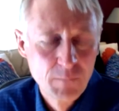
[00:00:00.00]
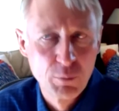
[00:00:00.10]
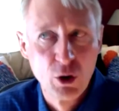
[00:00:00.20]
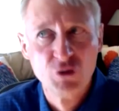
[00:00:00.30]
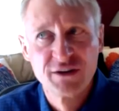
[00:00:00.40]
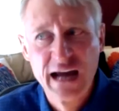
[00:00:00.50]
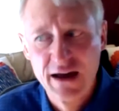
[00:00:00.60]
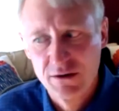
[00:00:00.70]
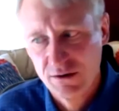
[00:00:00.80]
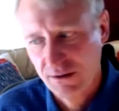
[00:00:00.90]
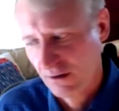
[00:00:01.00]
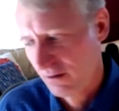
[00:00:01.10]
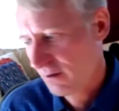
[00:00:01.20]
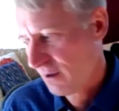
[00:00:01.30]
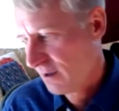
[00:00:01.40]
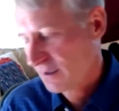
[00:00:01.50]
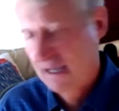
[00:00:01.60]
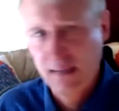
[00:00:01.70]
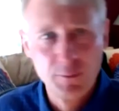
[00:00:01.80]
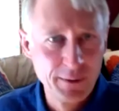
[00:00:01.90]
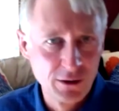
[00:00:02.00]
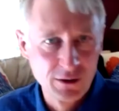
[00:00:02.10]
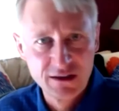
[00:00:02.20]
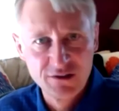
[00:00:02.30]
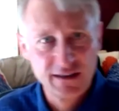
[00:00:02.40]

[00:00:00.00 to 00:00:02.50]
pull together the capabilities